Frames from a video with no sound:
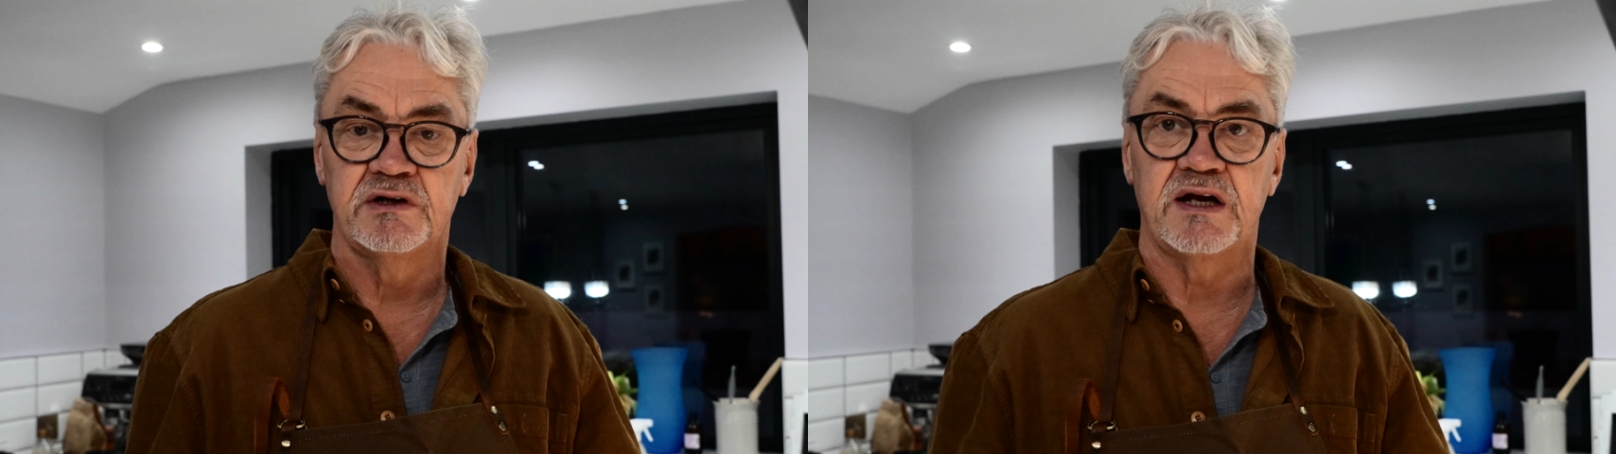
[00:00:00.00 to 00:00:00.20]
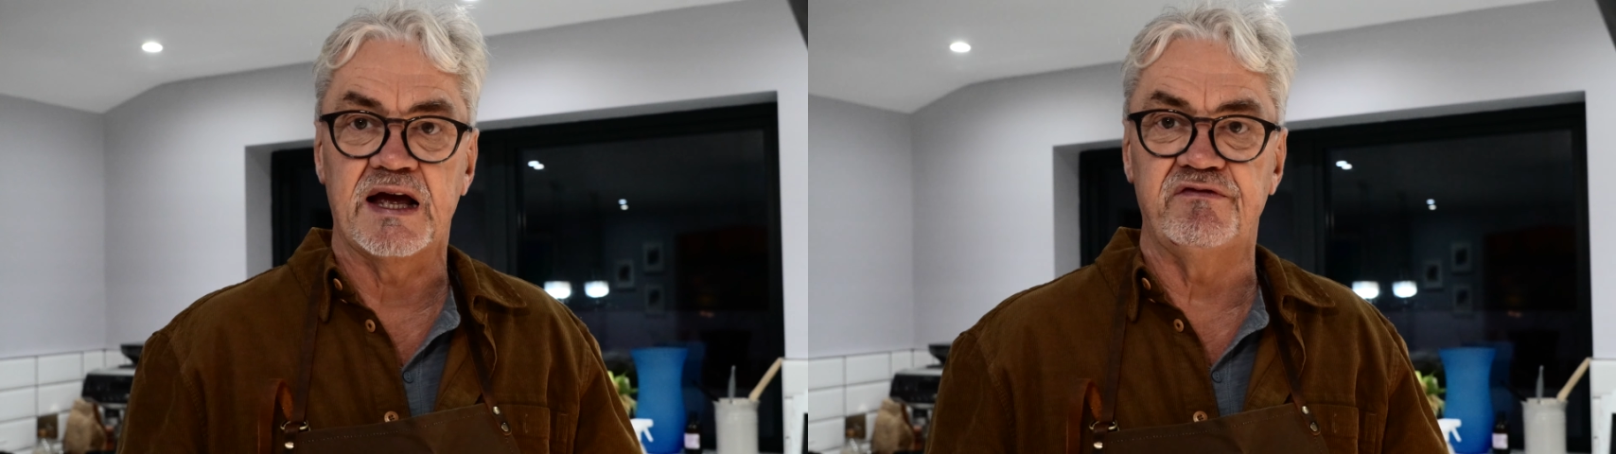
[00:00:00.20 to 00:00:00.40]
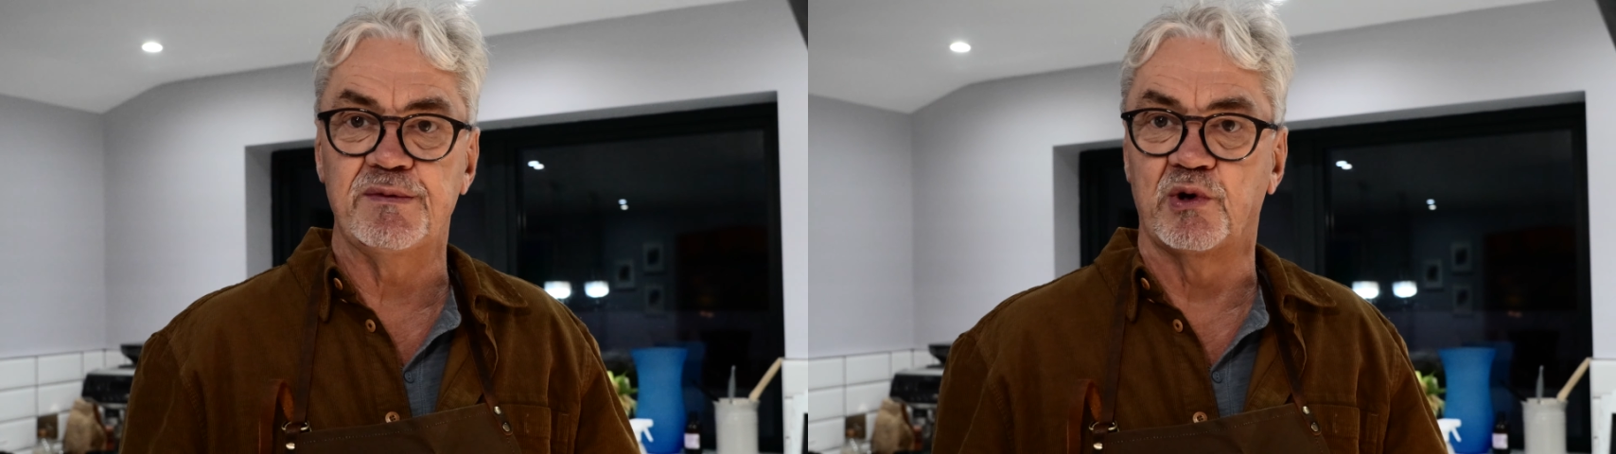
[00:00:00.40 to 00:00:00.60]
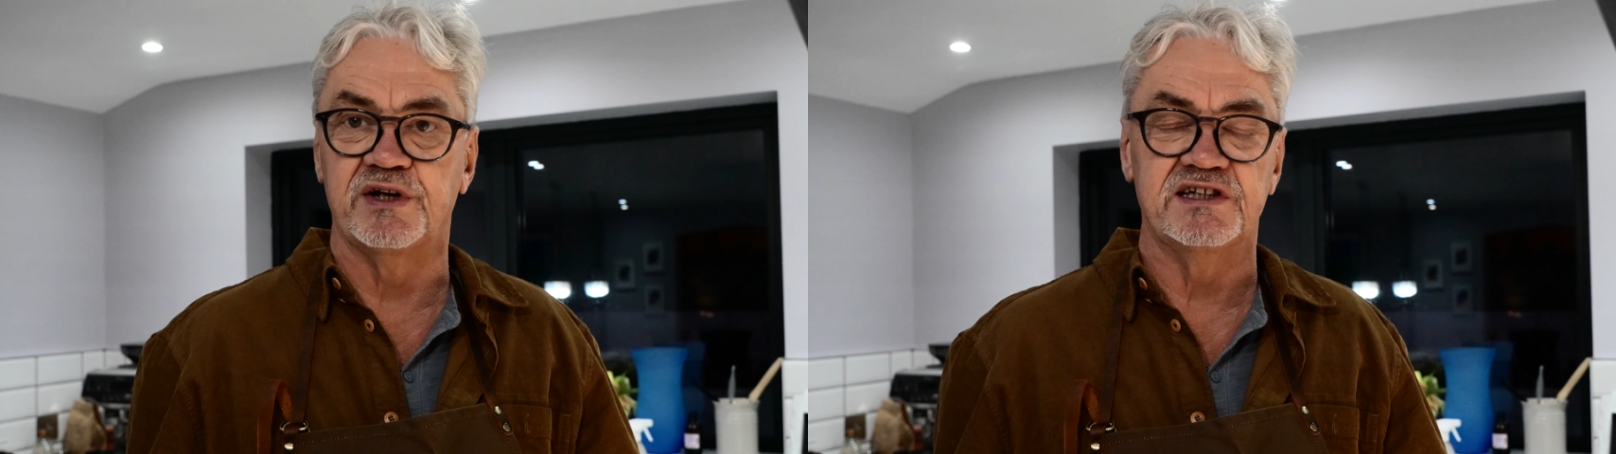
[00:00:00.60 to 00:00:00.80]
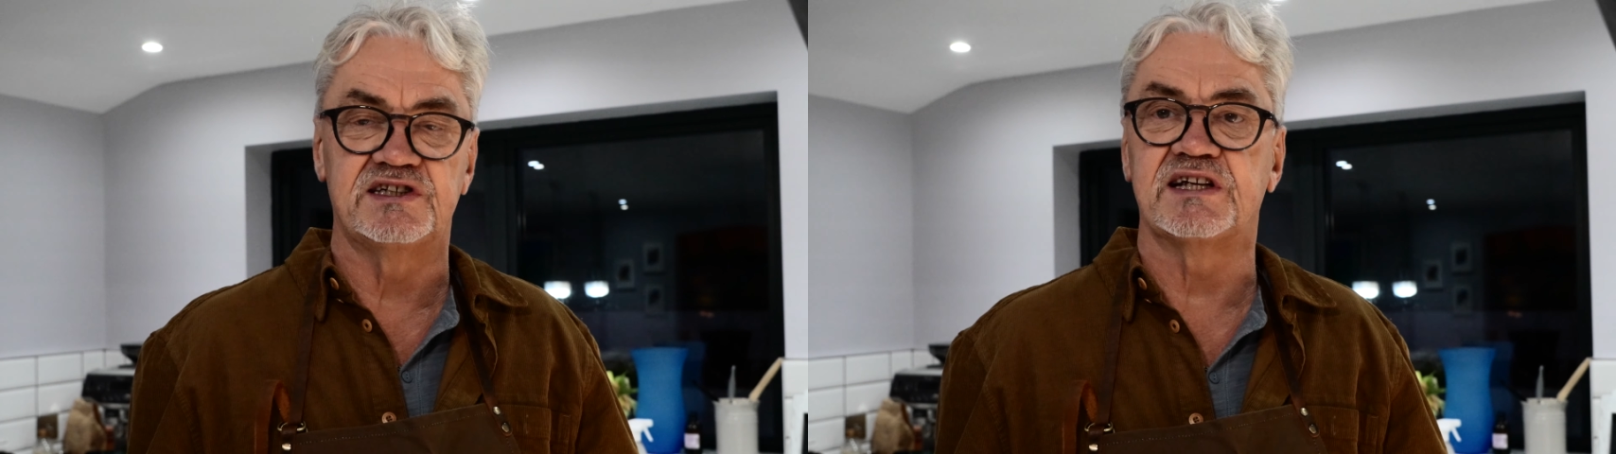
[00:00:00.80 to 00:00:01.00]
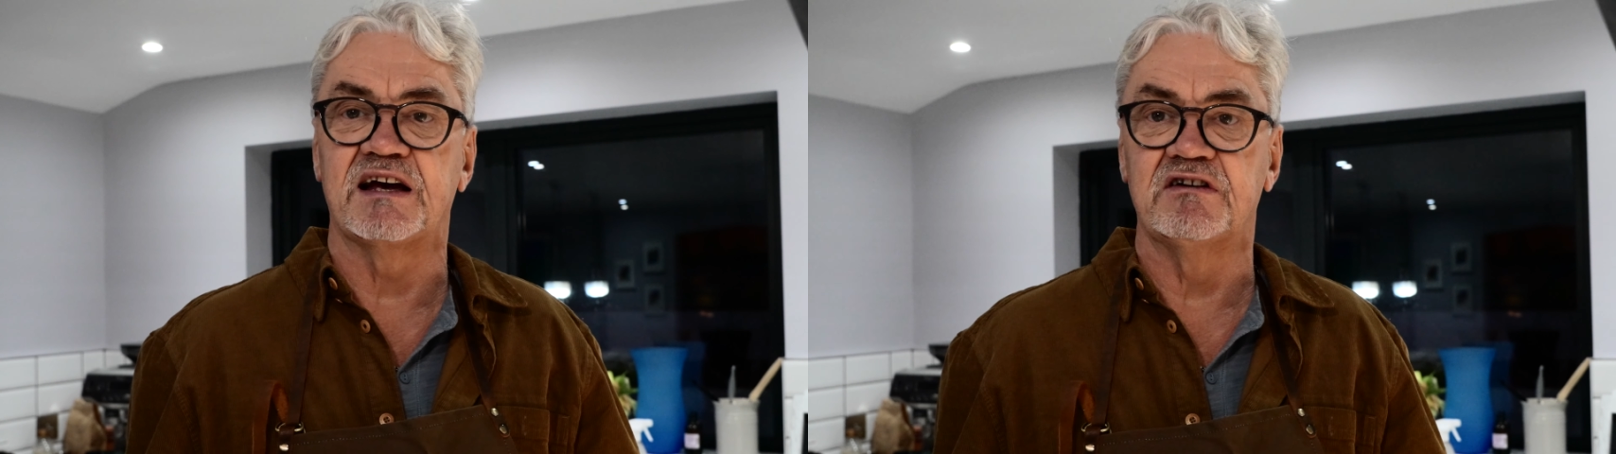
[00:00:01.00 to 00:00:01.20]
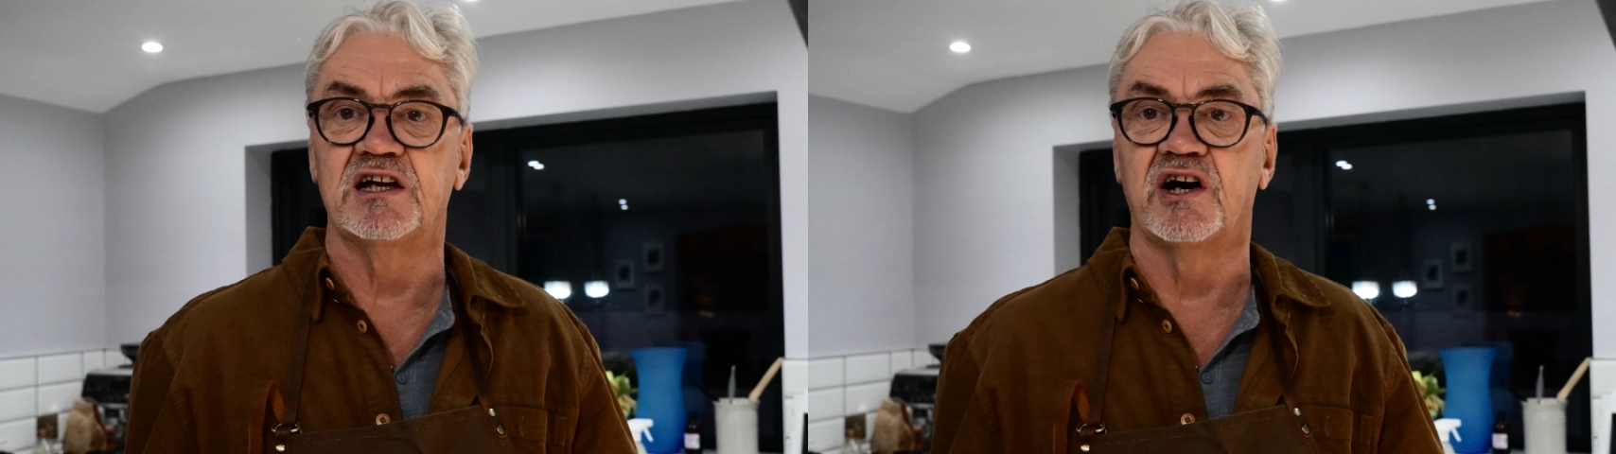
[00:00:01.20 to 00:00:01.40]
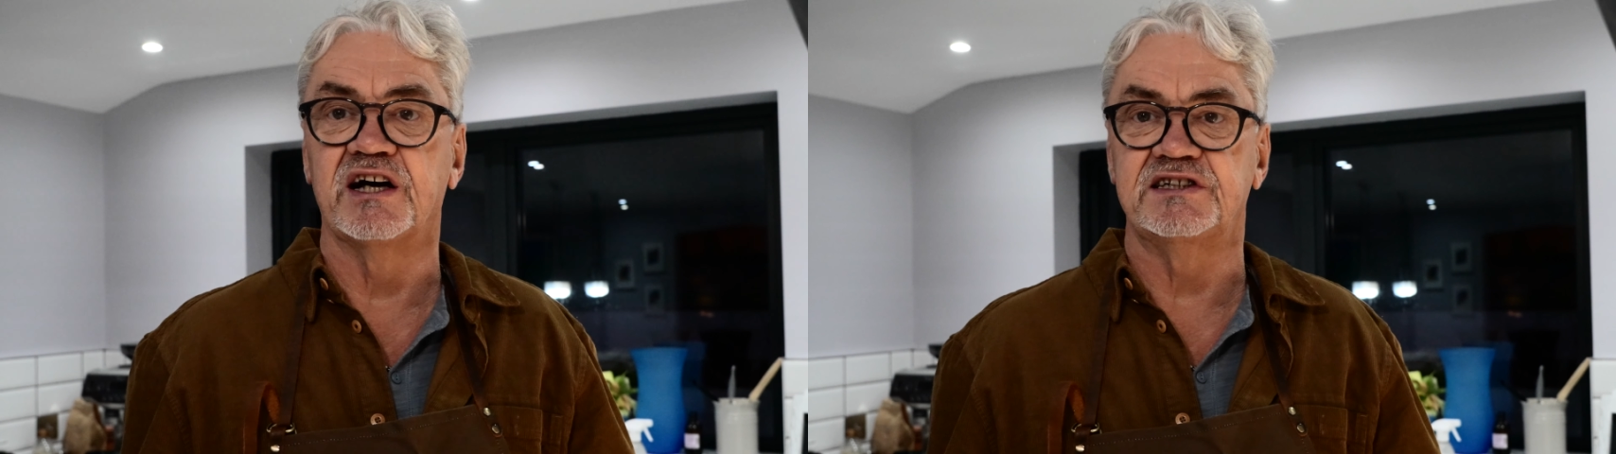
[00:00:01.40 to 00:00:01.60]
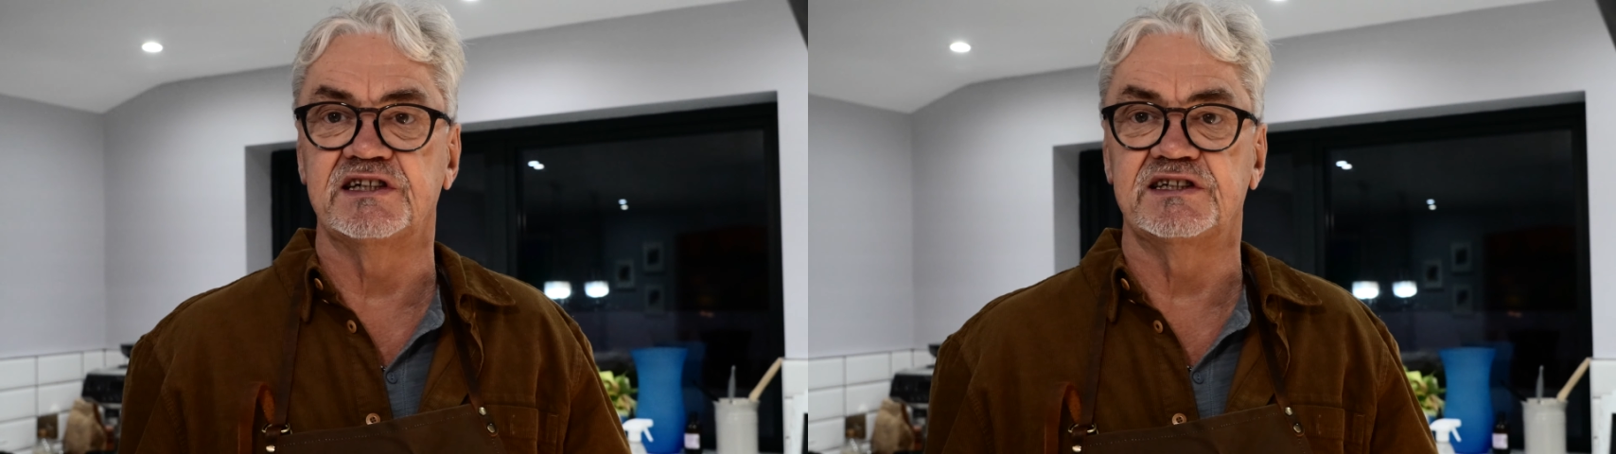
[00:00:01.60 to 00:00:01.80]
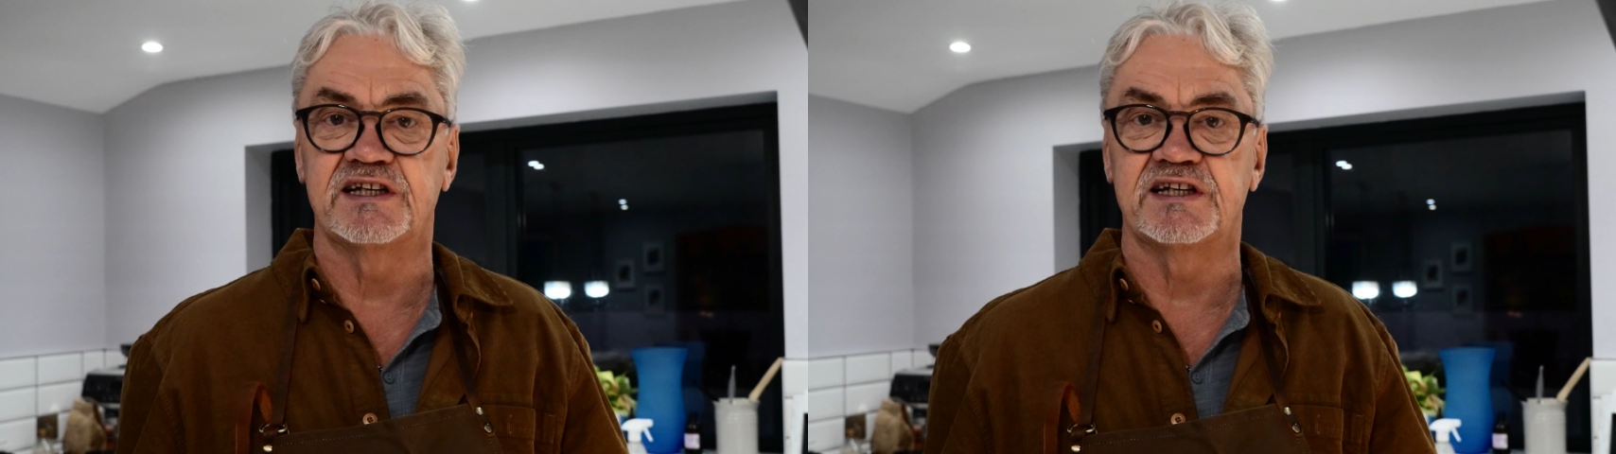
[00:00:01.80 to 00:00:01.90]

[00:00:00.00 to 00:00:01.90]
Everybody sterilizes